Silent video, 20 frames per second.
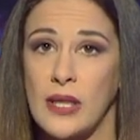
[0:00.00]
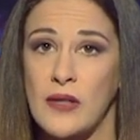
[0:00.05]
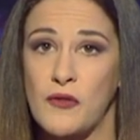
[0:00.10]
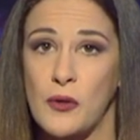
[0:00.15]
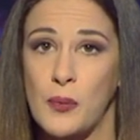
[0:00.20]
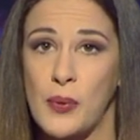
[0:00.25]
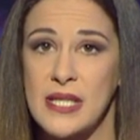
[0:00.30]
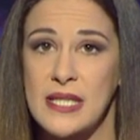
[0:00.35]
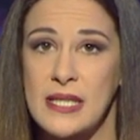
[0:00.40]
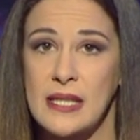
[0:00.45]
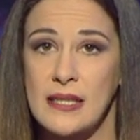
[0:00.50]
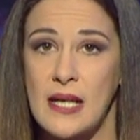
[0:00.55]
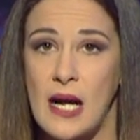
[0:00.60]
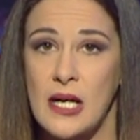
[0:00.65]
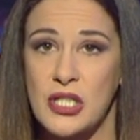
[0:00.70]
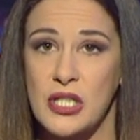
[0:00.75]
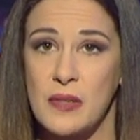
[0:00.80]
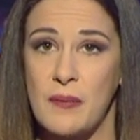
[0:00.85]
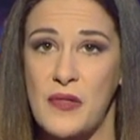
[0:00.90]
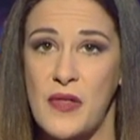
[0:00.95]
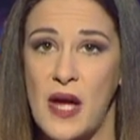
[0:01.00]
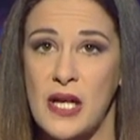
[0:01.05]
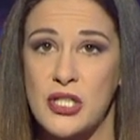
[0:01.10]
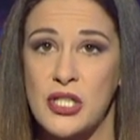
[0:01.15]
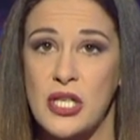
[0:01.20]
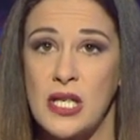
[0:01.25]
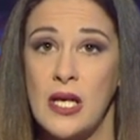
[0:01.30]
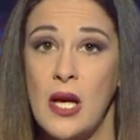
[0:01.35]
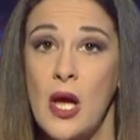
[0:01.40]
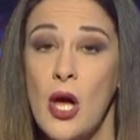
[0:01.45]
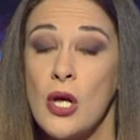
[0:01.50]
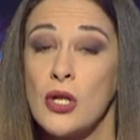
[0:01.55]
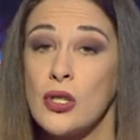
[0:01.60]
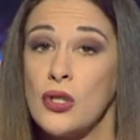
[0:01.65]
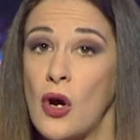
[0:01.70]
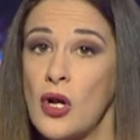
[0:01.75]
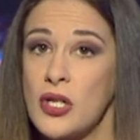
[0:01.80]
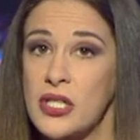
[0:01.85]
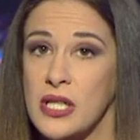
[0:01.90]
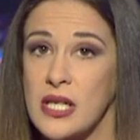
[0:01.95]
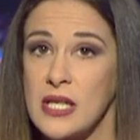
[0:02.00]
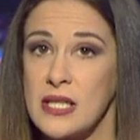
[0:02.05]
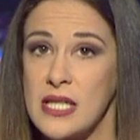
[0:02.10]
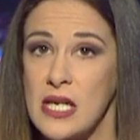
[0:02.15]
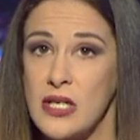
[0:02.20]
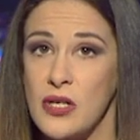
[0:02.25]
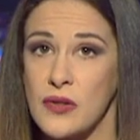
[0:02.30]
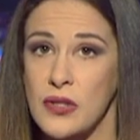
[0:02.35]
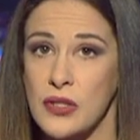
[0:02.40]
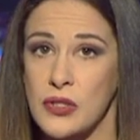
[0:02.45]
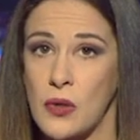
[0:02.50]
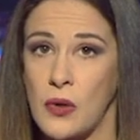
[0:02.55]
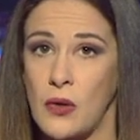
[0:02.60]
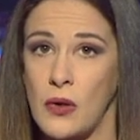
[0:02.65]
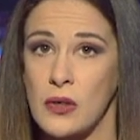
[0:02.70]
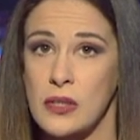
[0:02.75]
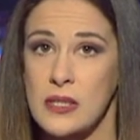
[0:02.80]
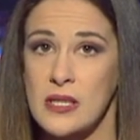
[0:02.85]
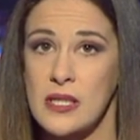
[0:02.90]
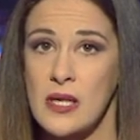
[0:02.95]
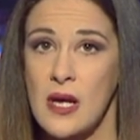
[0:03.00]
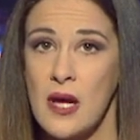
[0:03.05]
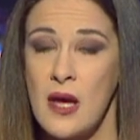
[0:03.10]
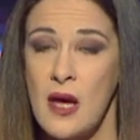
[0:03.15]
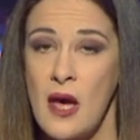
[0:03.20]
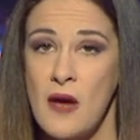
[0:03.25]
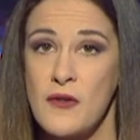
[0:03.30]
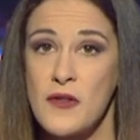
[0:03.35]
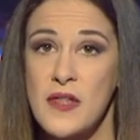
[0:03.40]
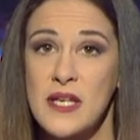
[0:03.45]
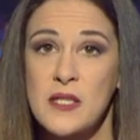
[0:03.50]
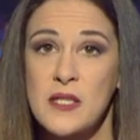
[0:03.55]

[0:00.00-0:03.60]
for President Hashim Thaci not to continue the talks. For this